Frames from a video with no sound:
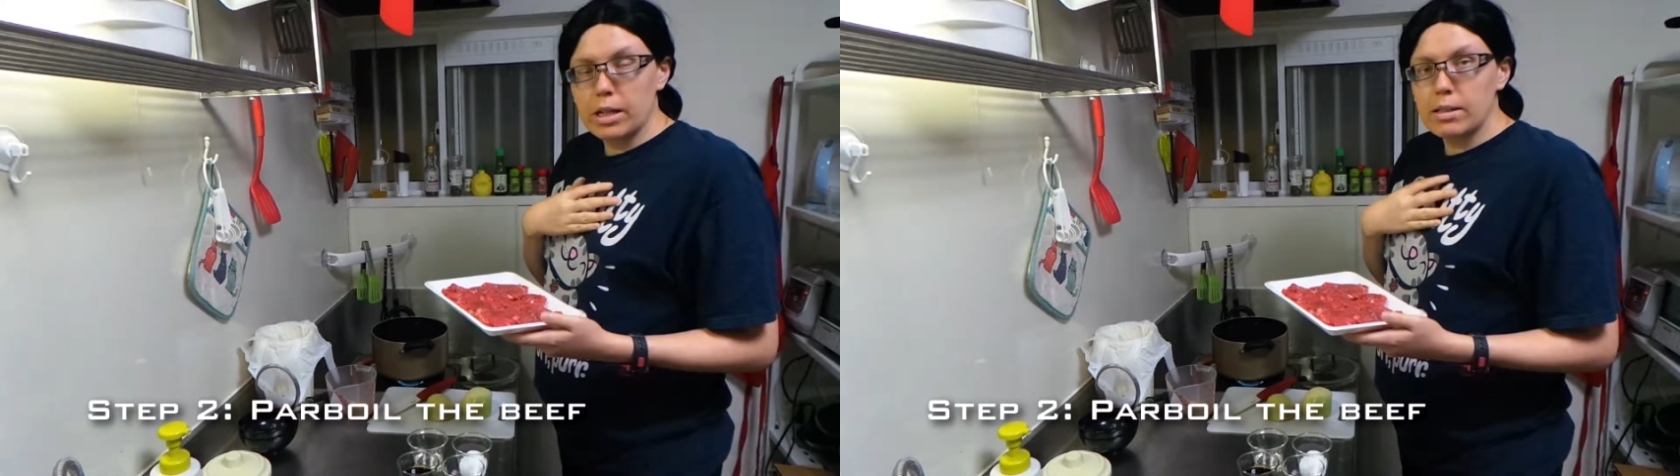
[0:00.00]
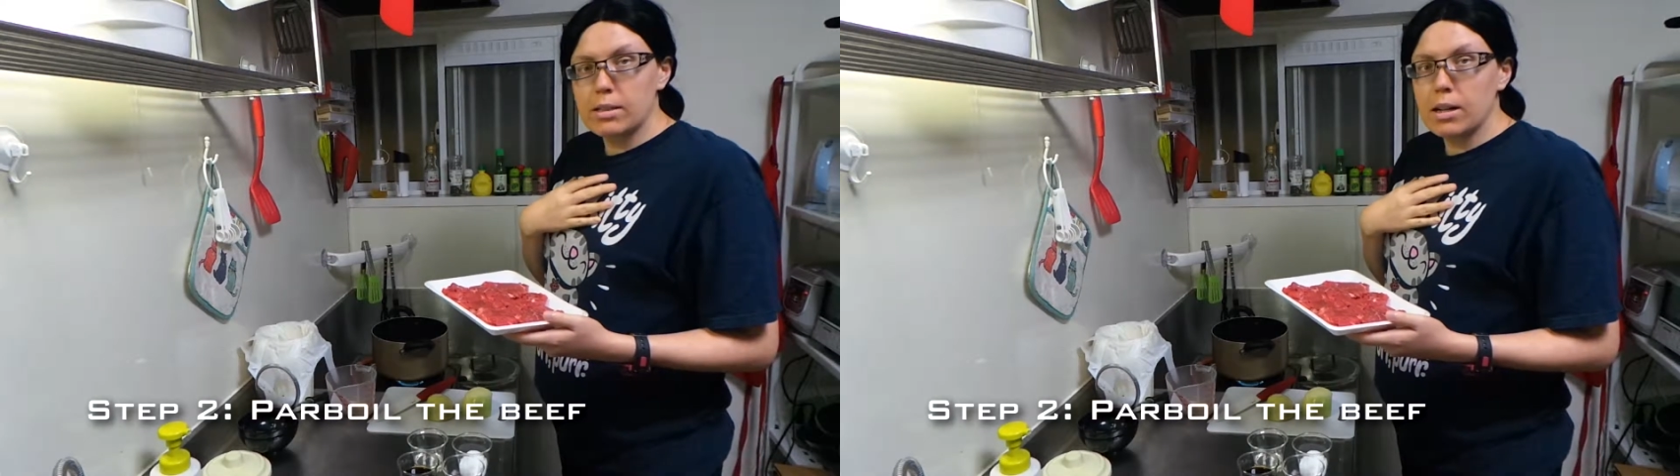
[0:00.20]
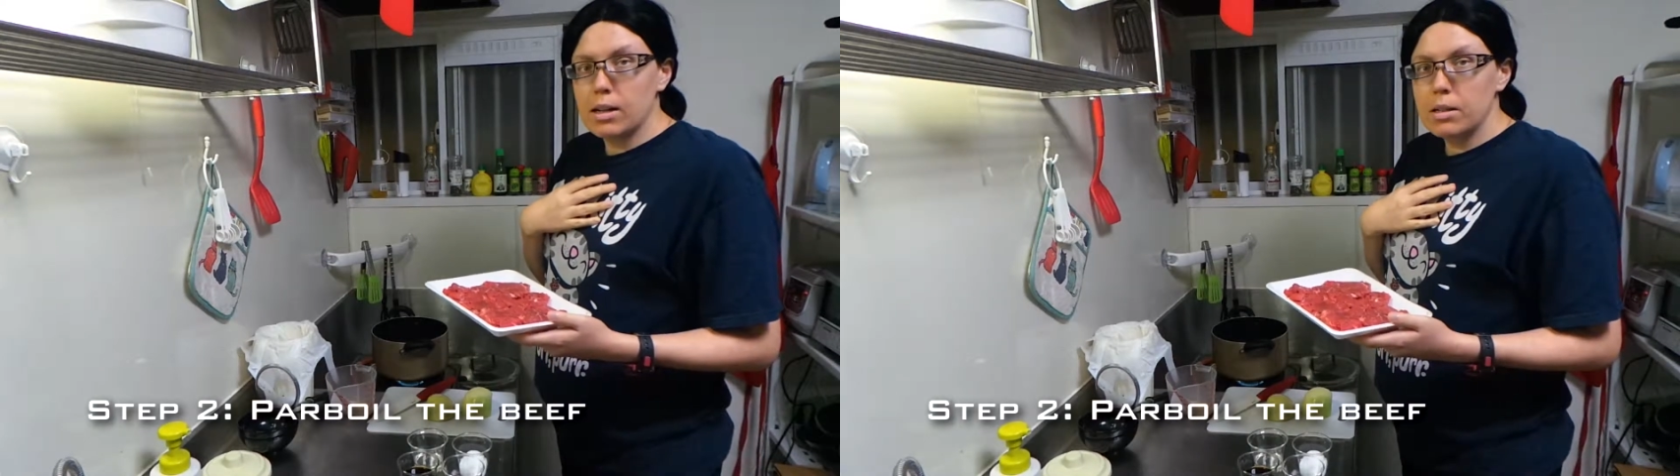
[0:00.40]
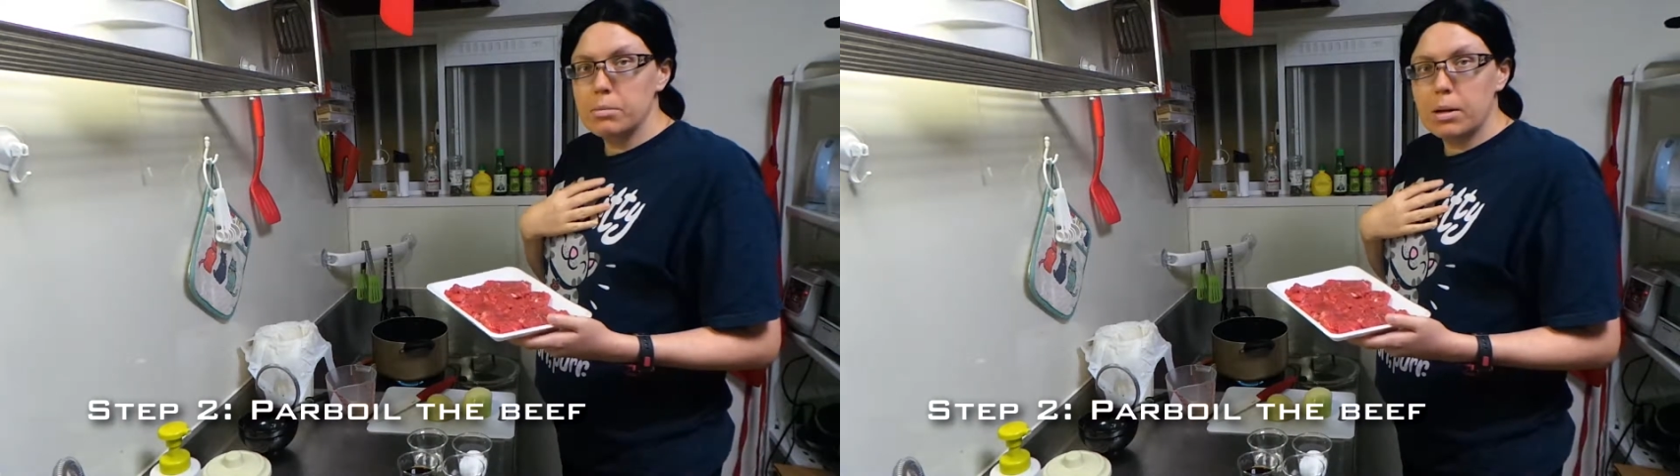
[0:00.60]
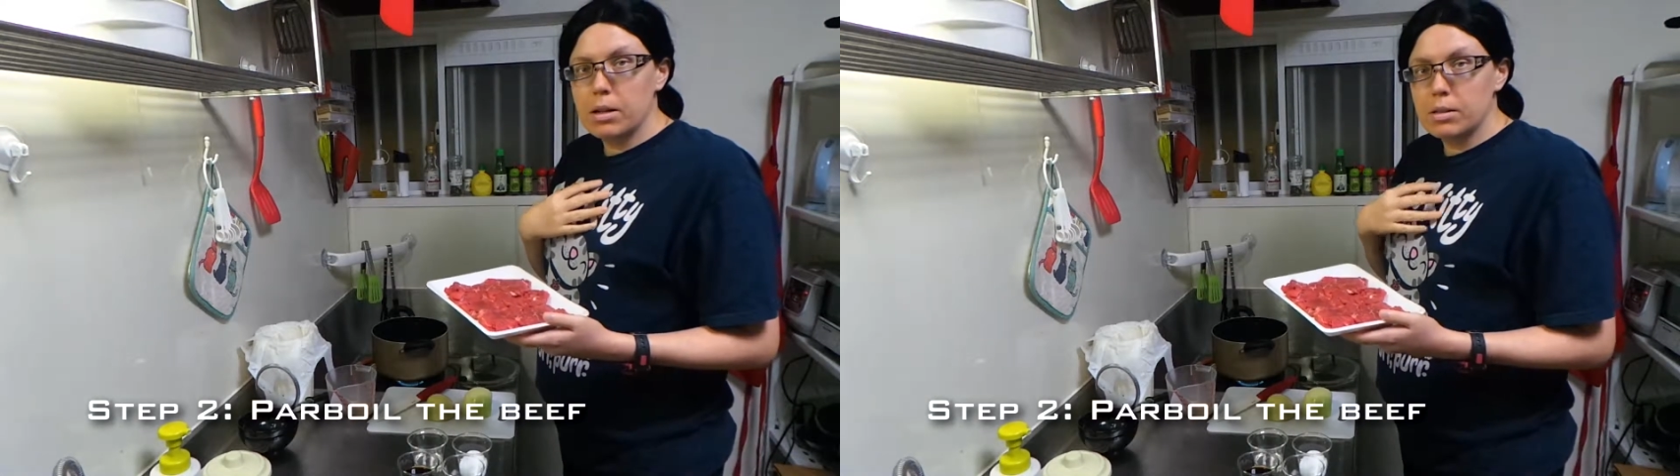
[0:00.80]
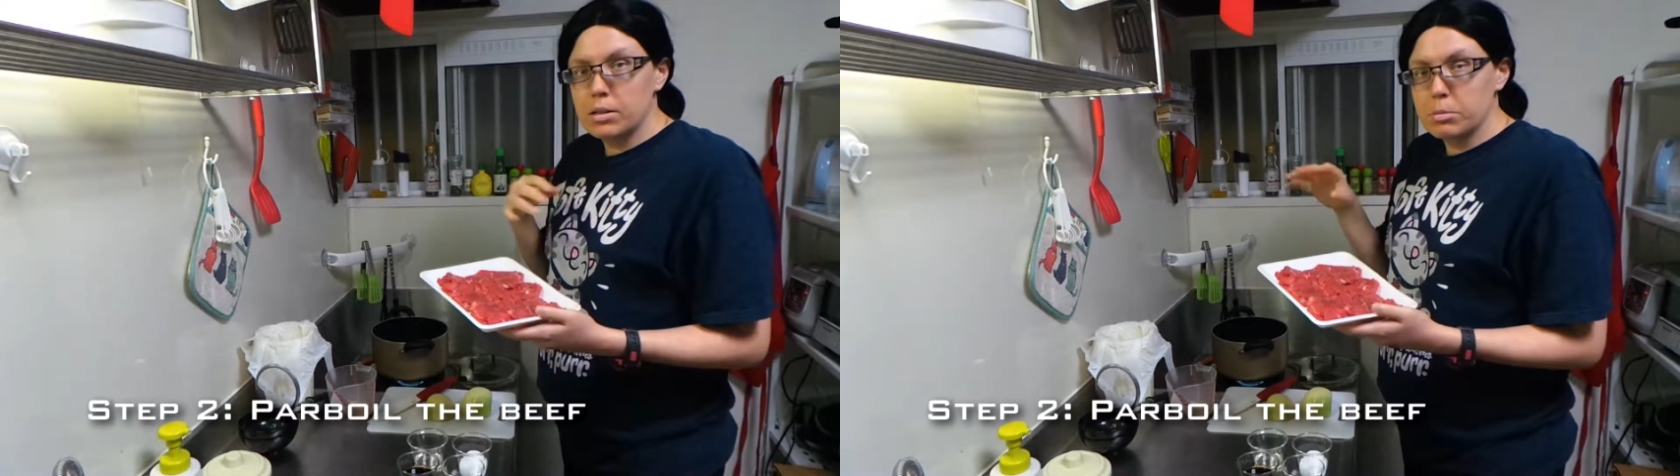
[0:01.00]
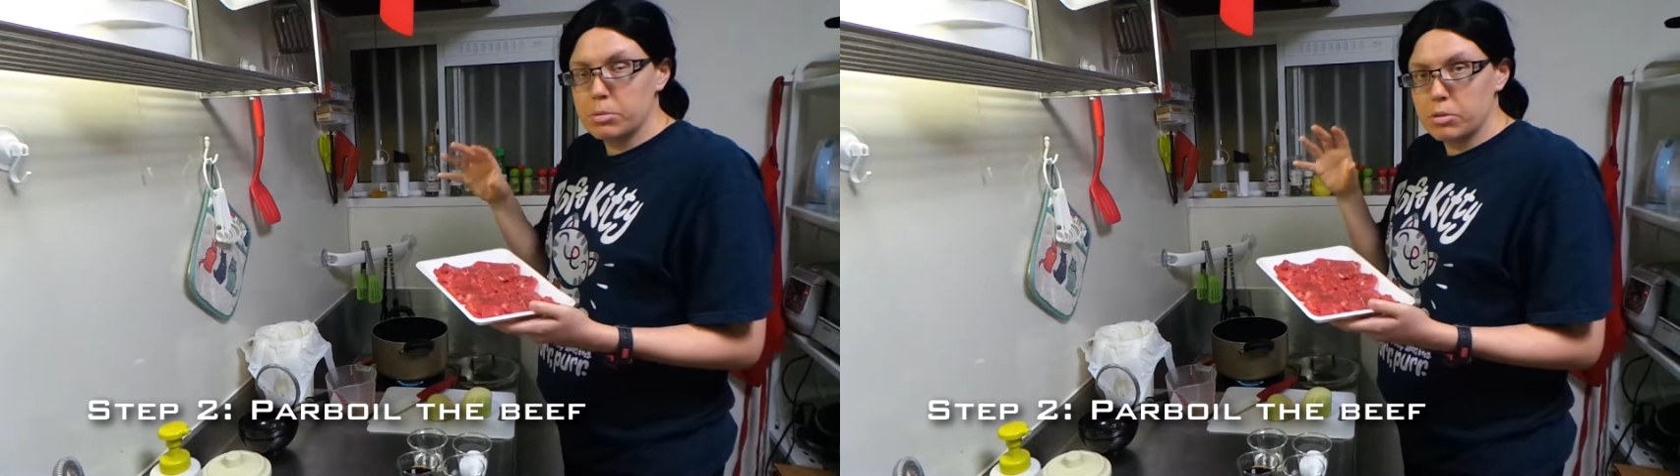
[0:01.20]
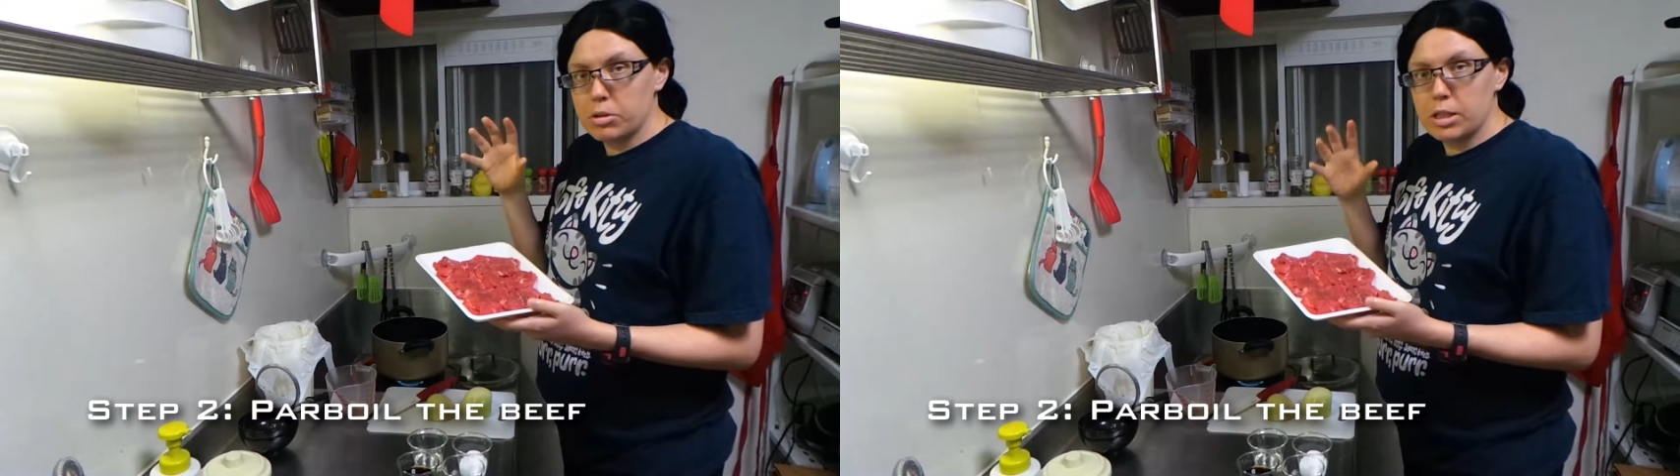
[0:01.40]
It's not
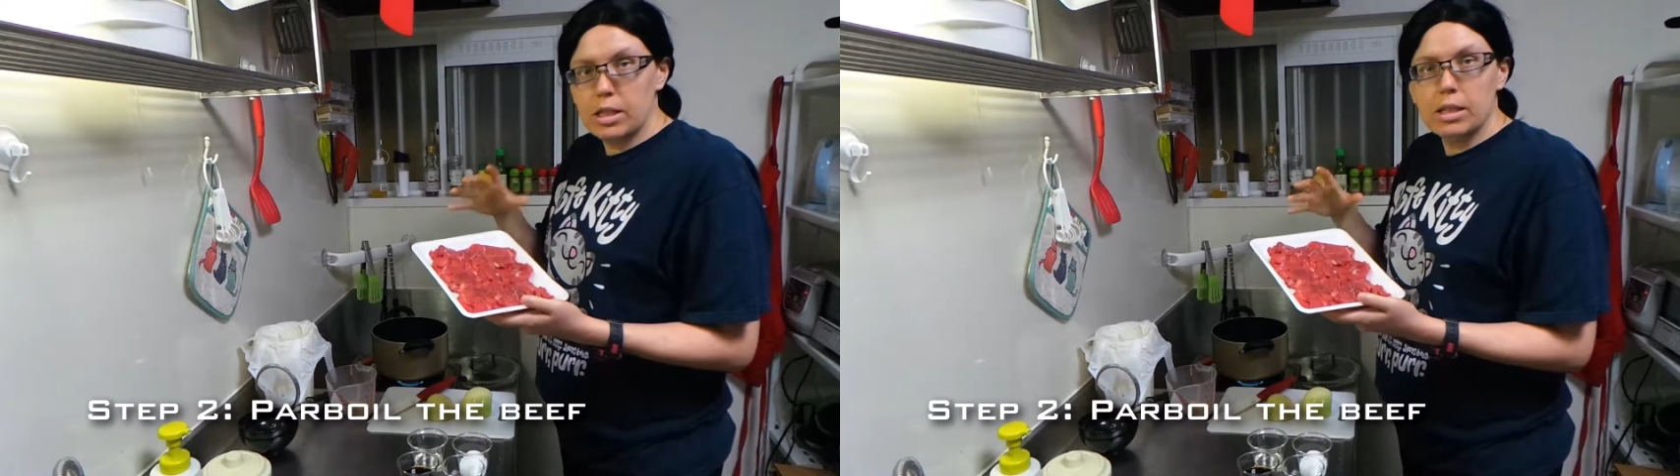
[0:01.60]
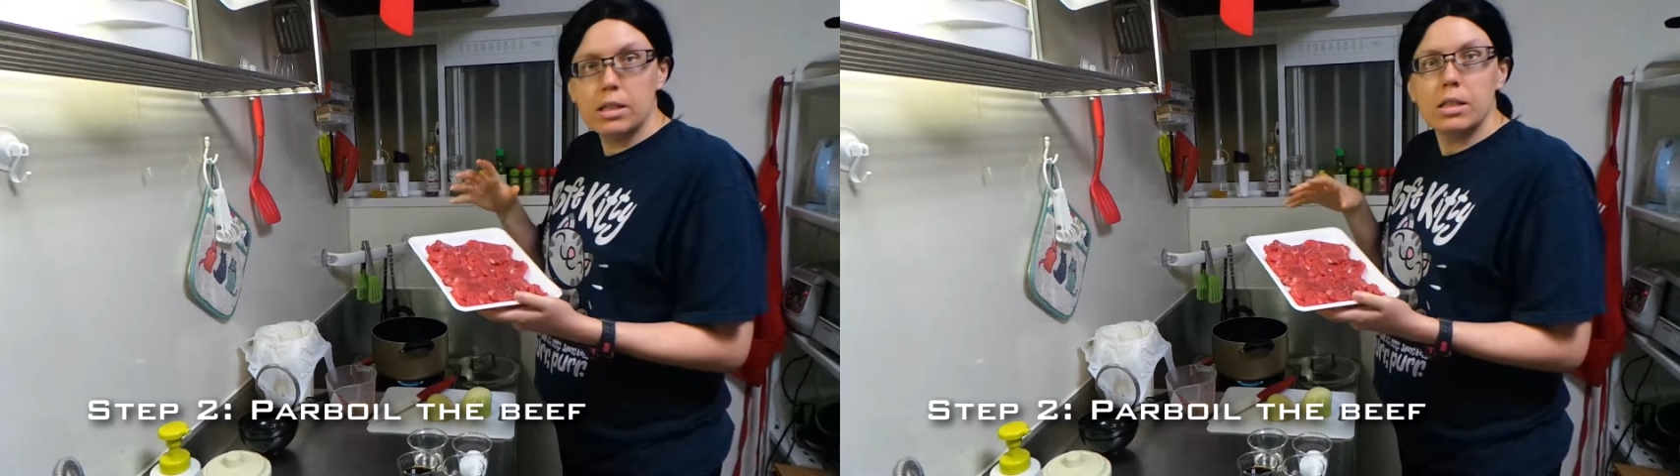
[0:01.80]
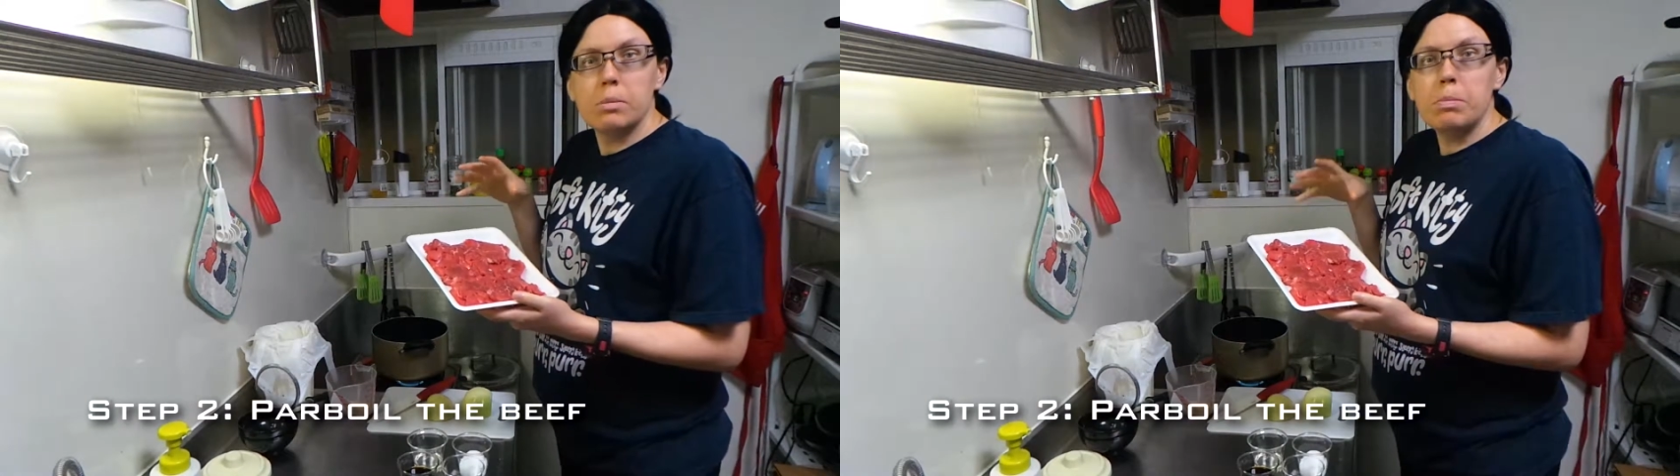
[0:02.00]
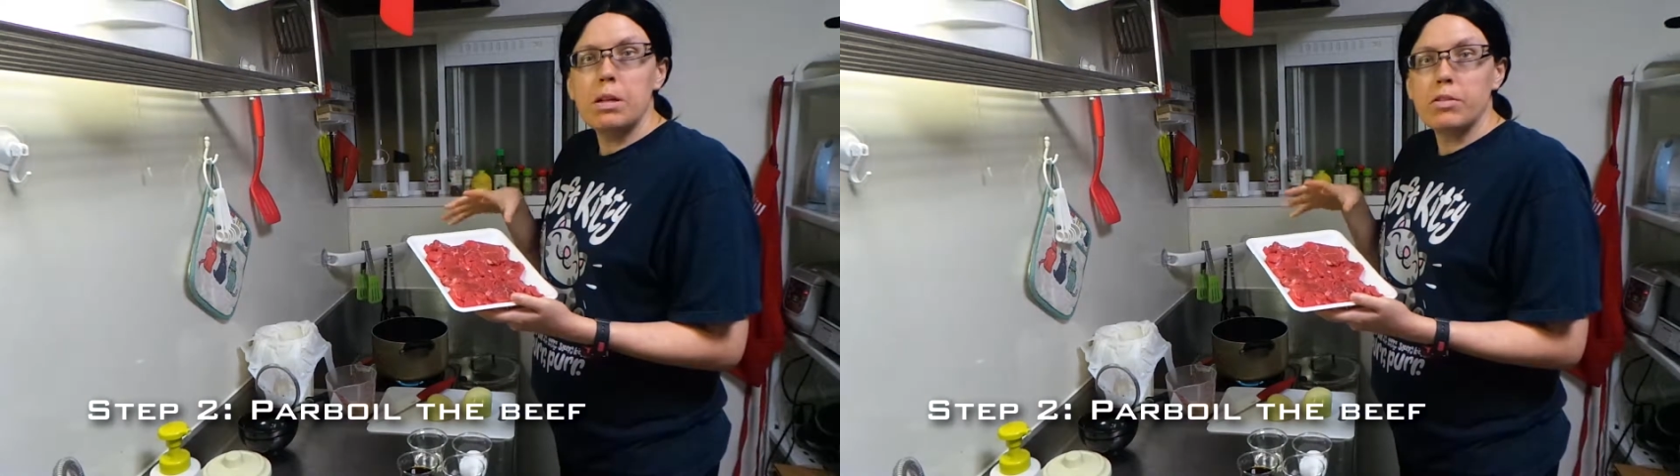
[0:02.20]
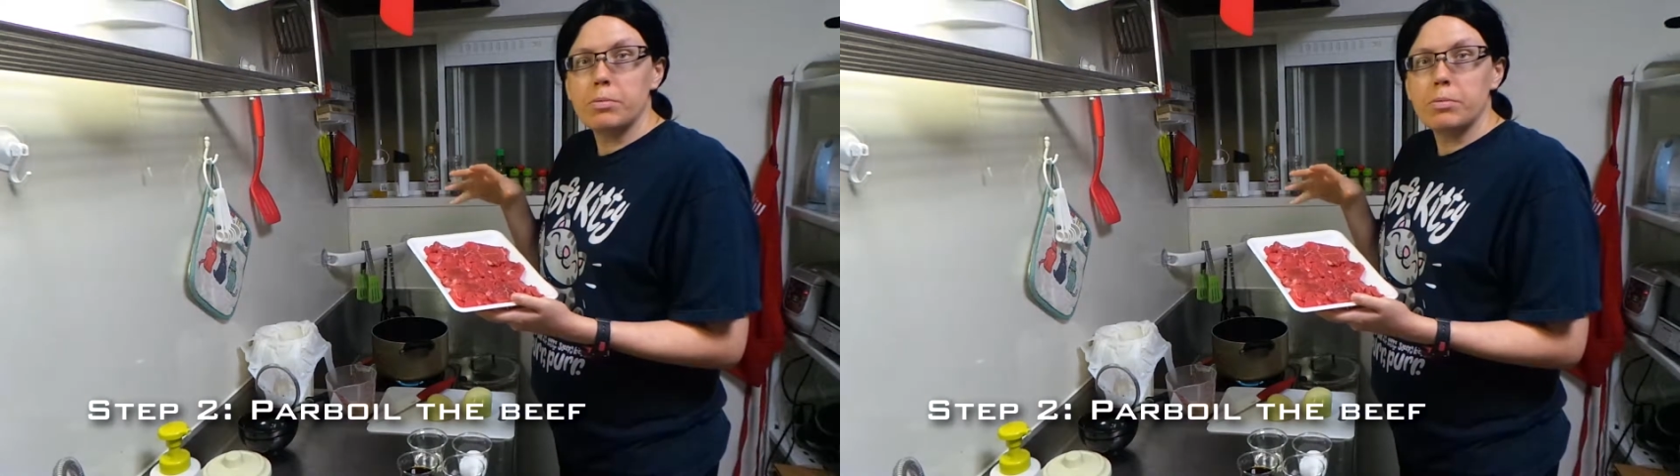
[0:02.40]
impossible to get this beef